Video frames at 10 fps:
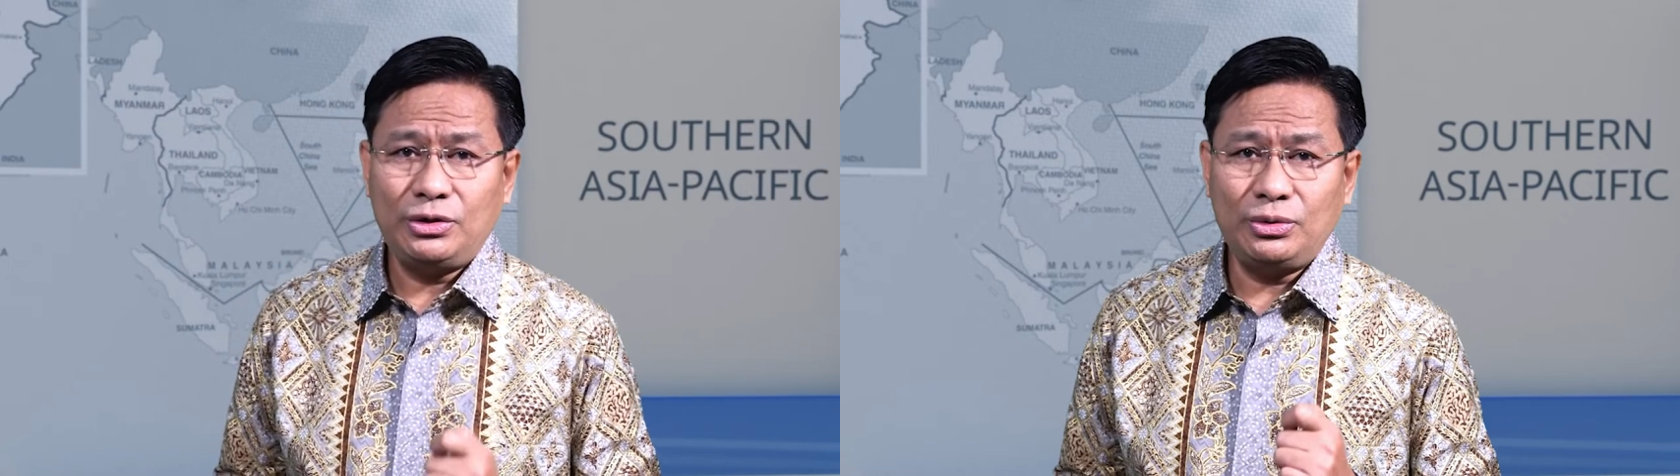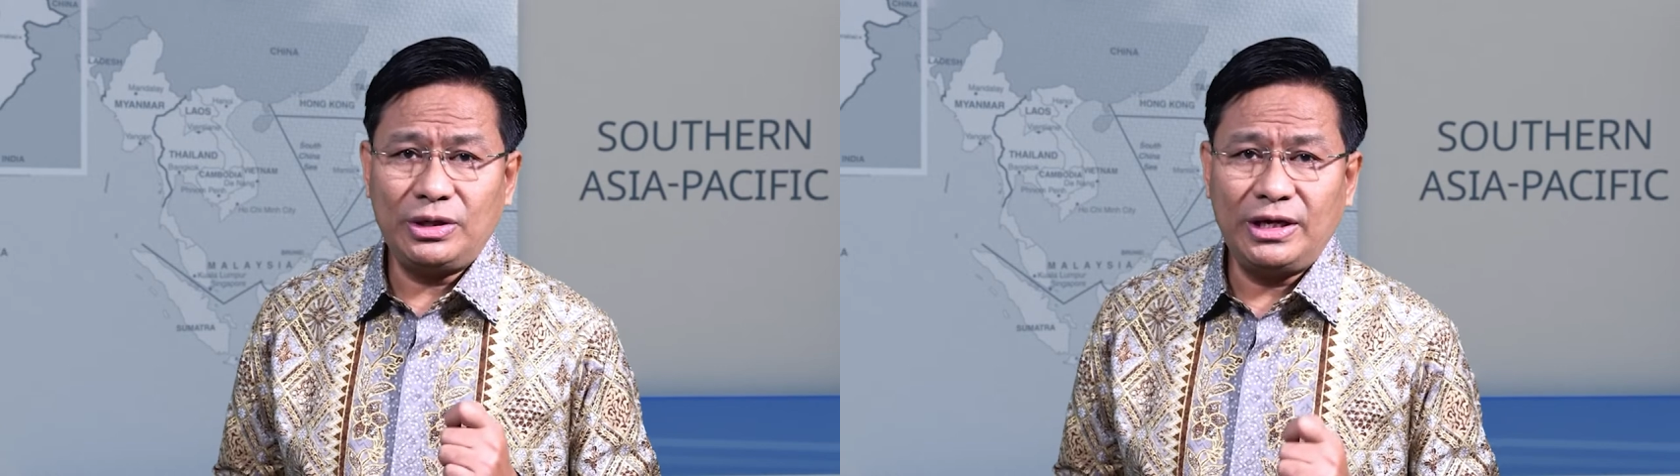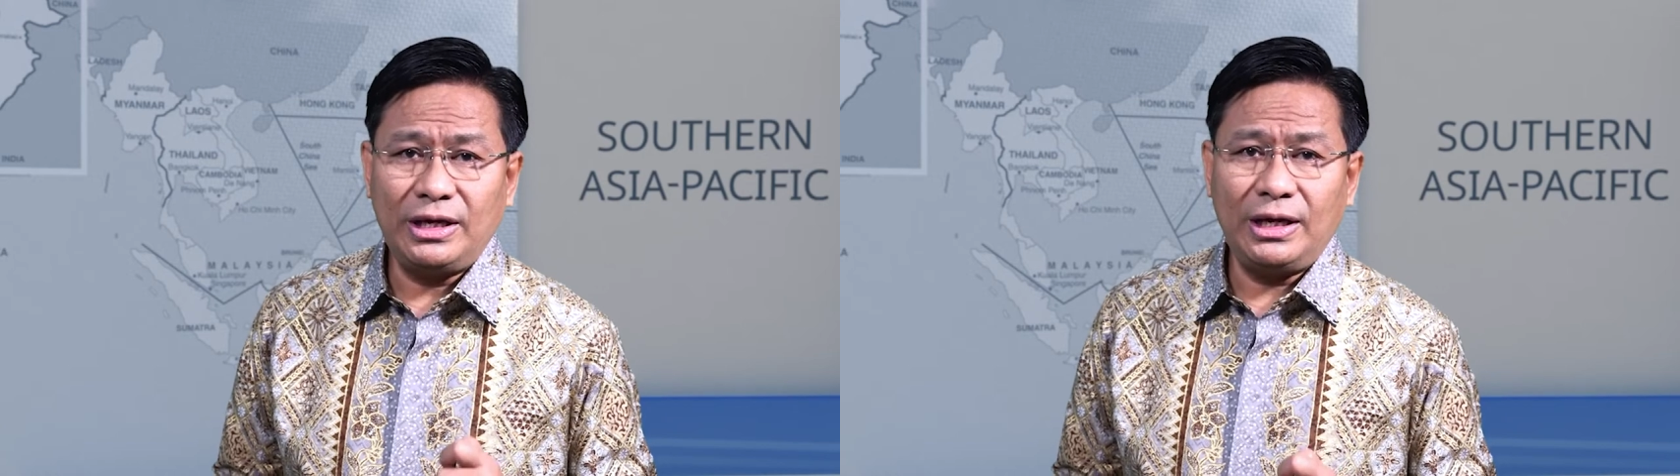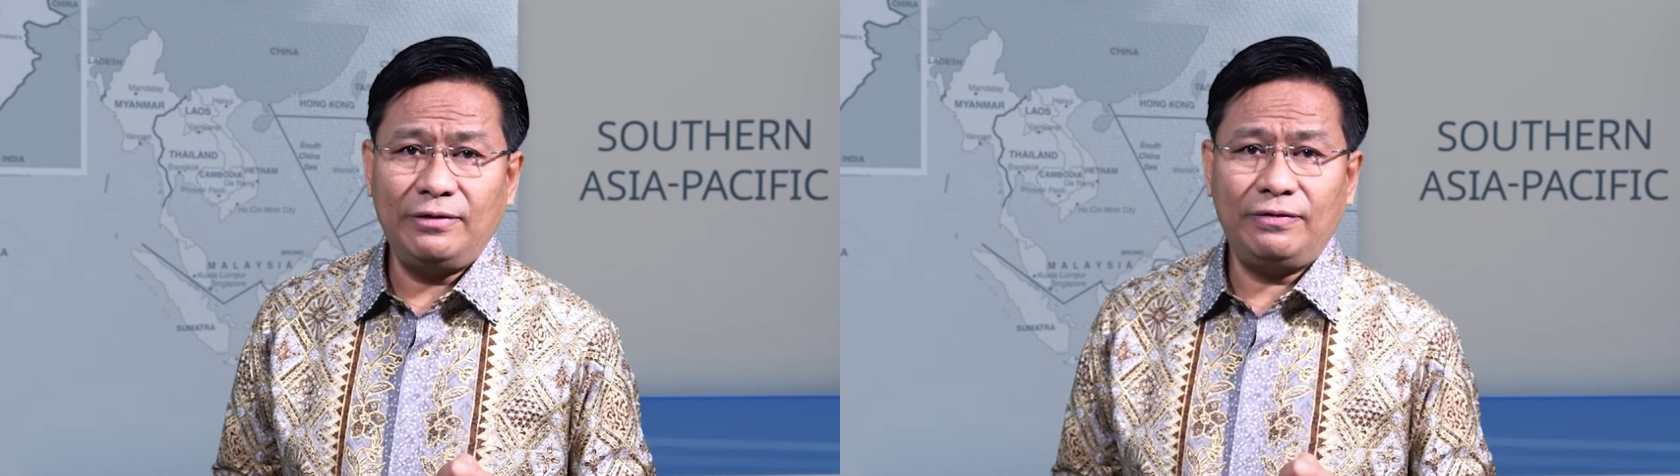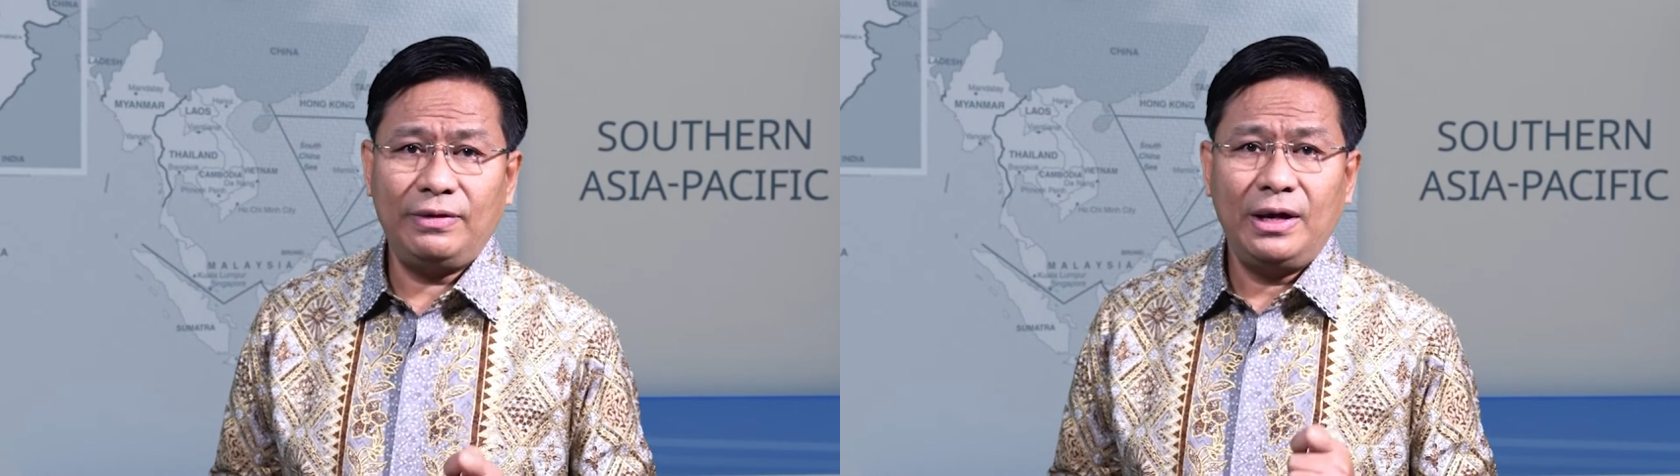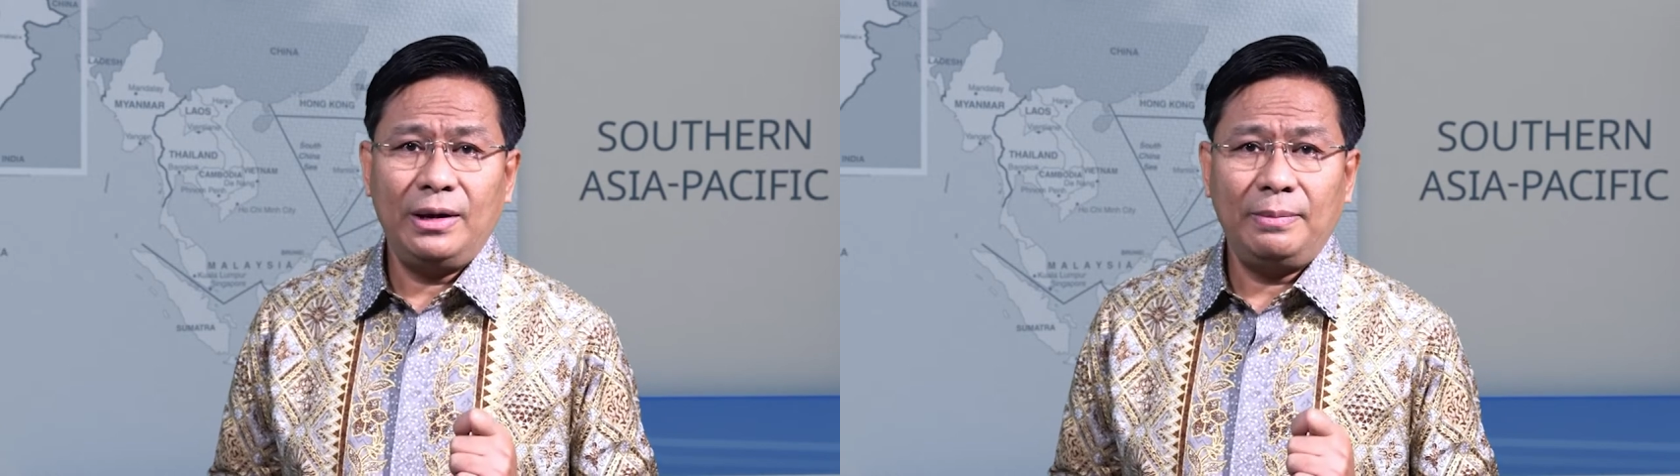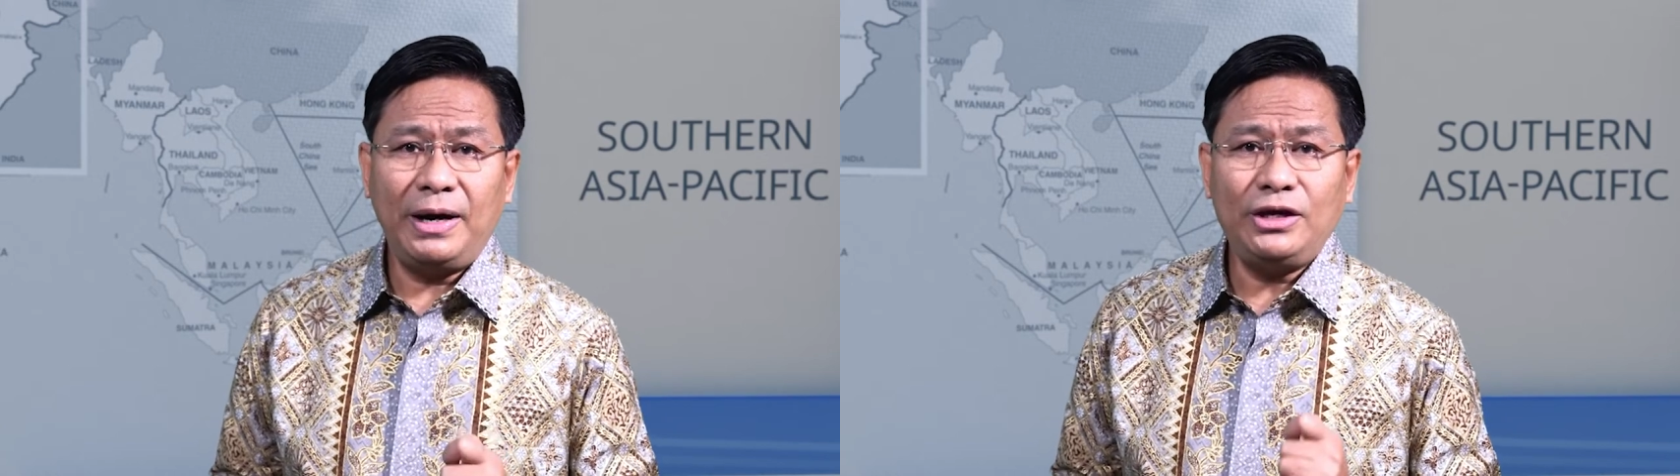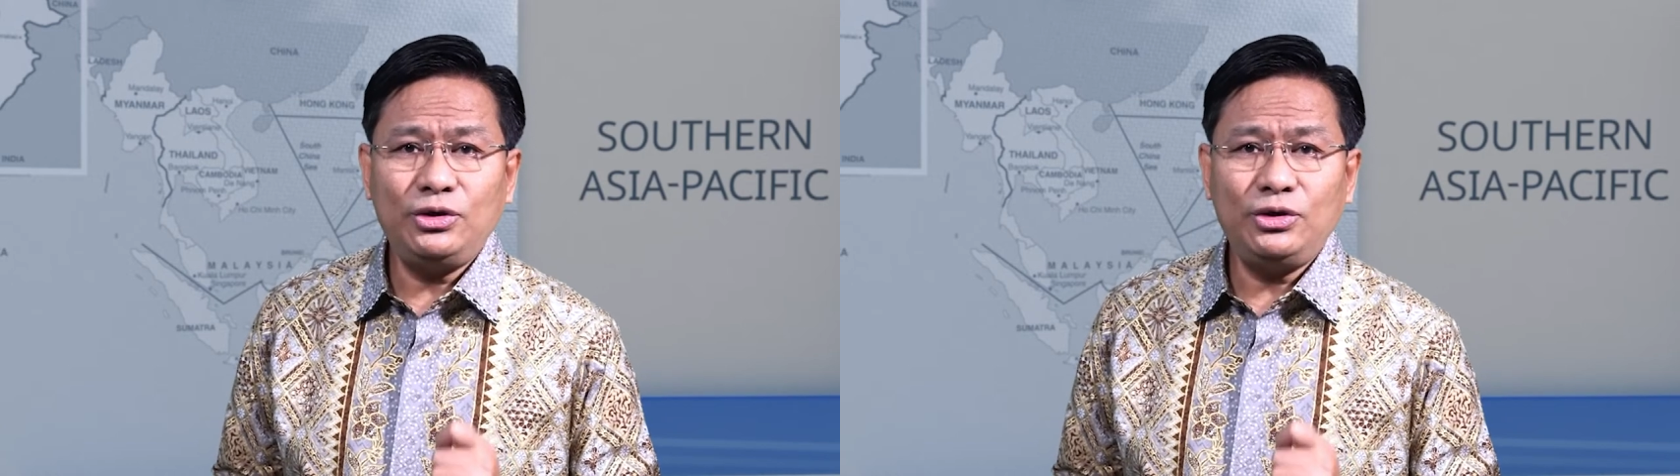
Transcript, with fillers: to give by